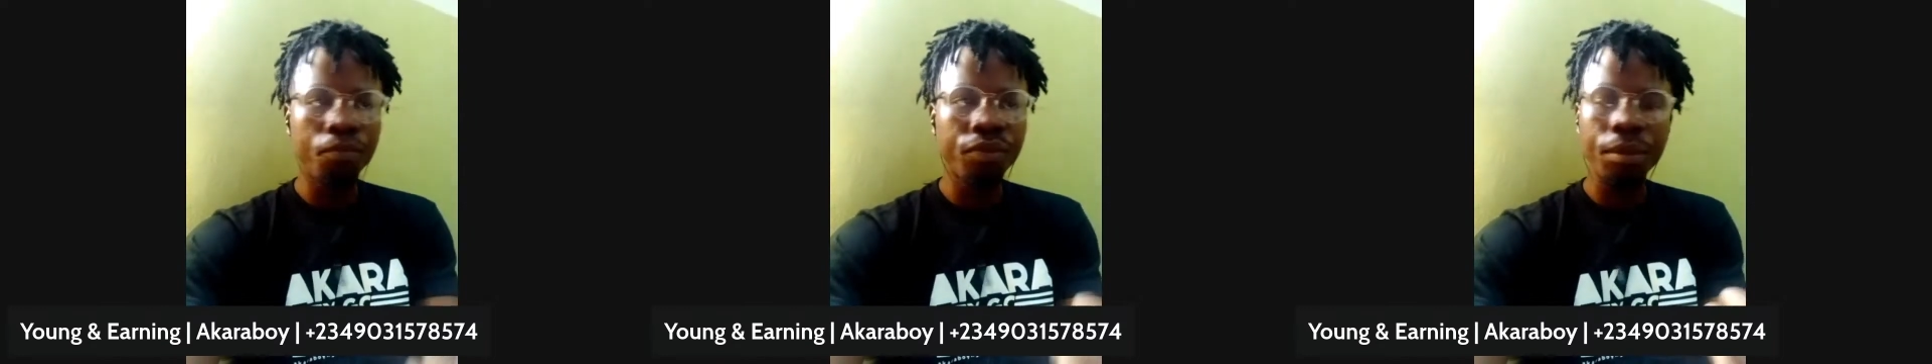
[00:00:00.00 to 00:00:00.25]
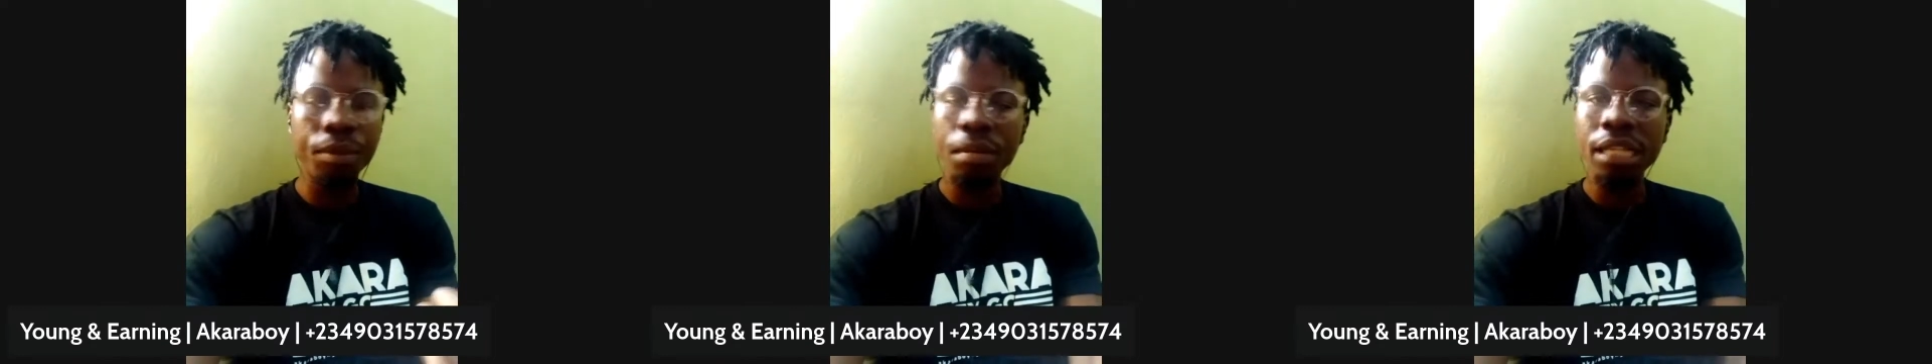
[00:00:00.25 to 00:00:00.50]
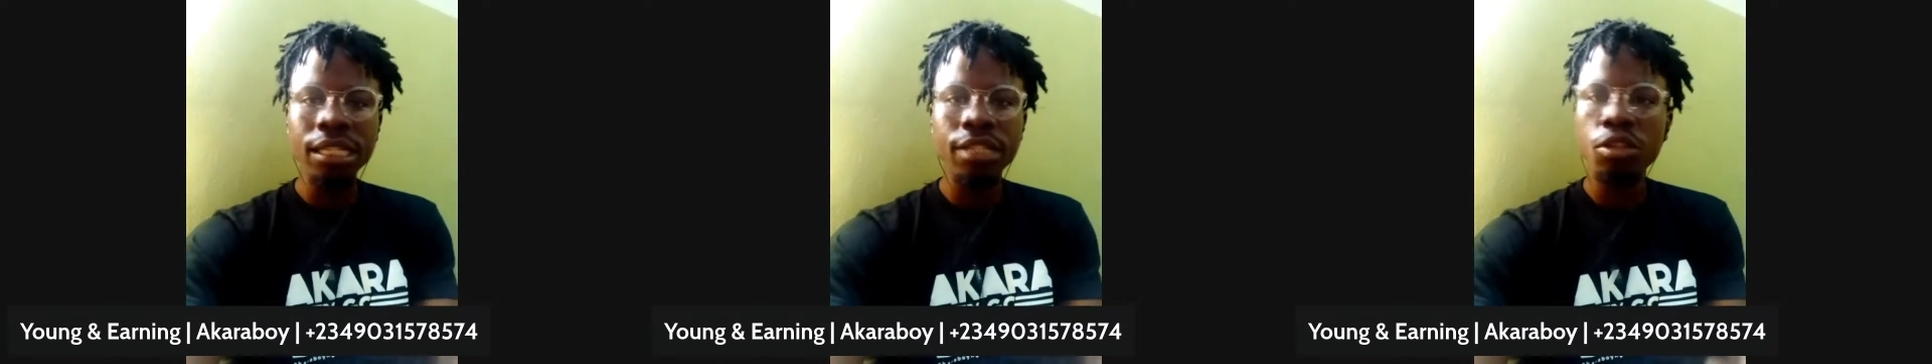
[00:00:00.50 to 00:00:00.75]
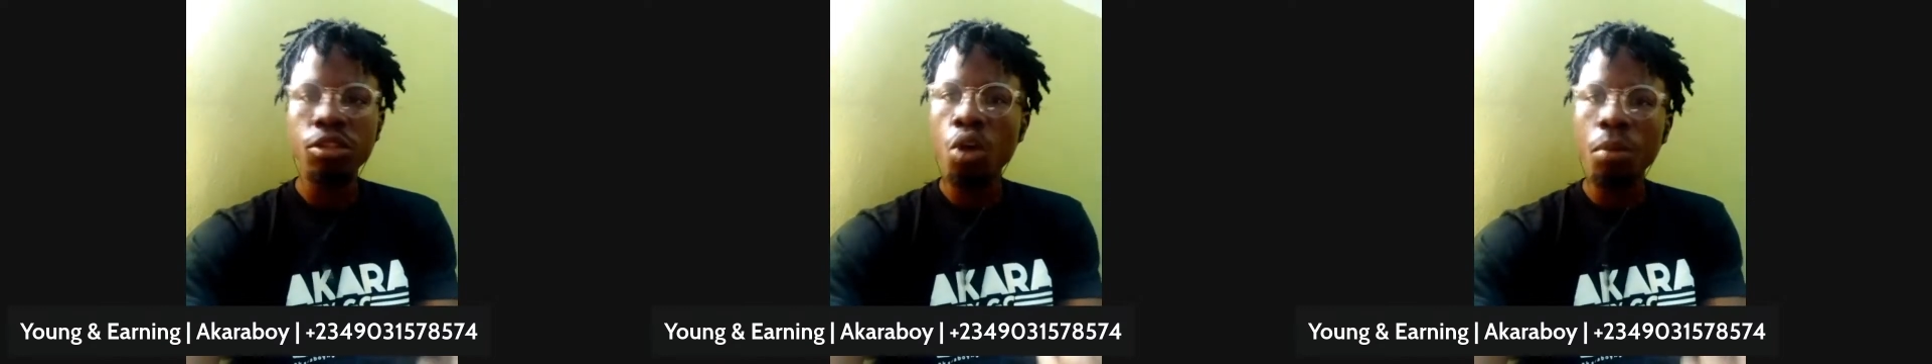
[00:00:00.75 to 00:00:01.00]

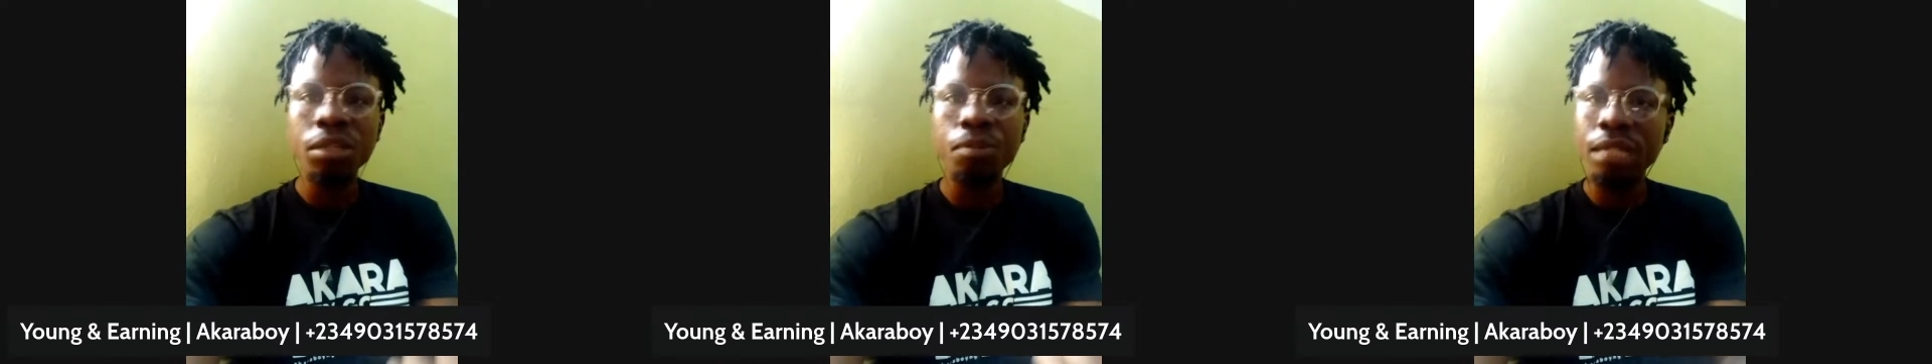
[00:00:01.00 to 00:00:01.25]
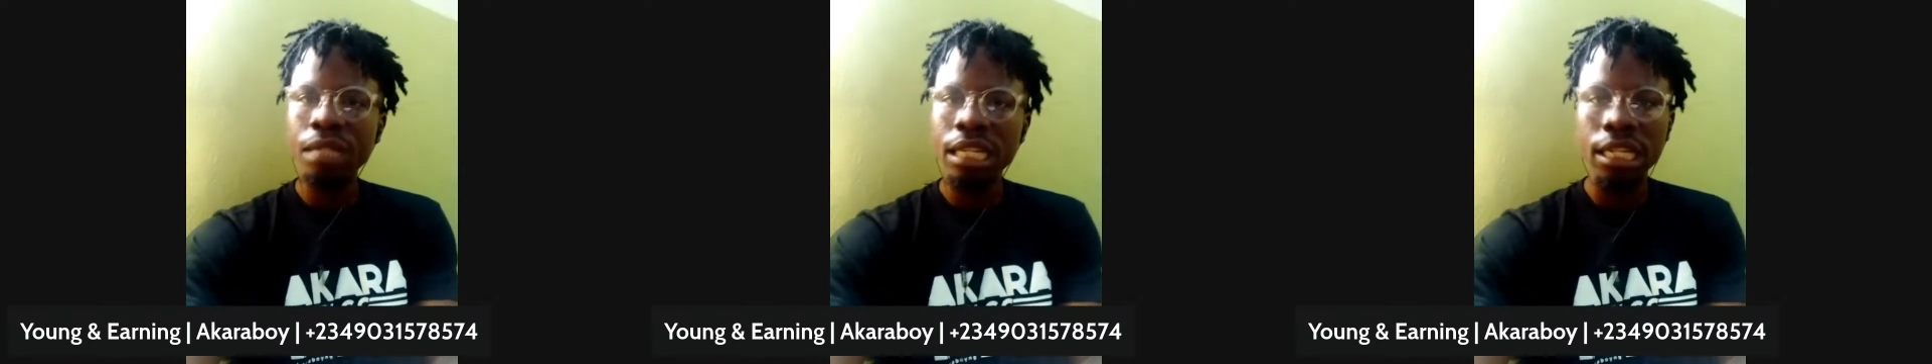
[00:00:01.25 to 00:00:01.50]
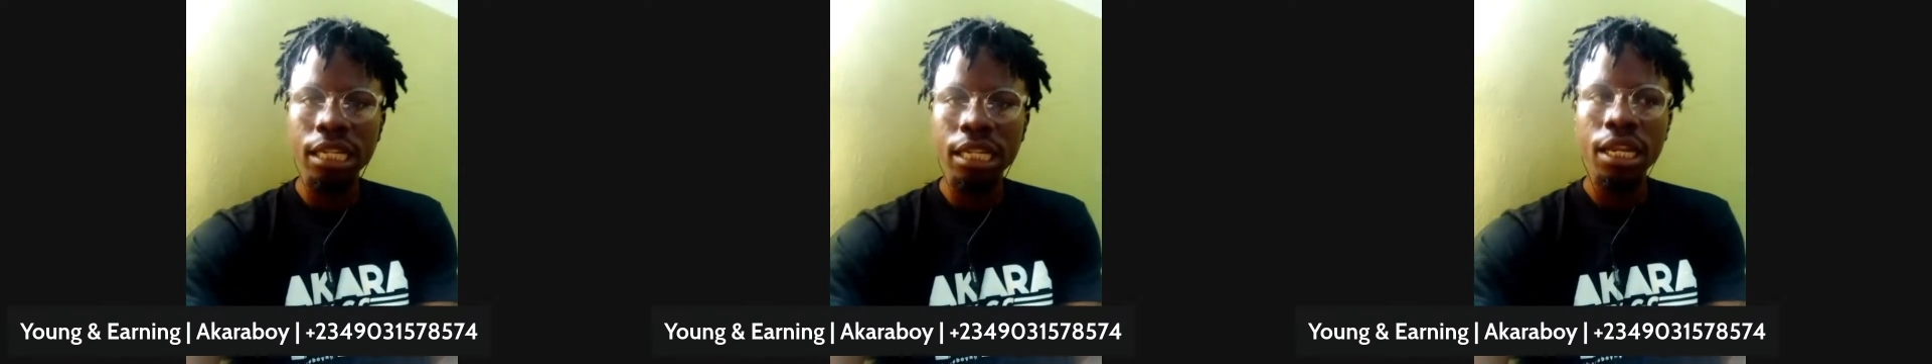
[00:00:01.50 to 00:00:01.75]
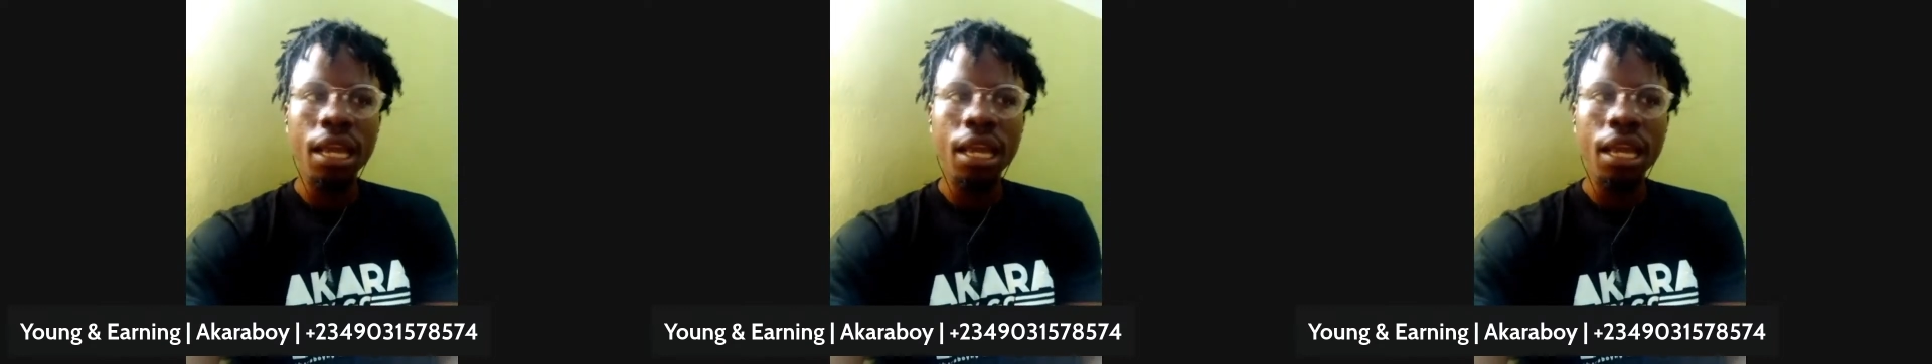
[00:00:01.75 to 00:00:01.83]
blessings come speedily.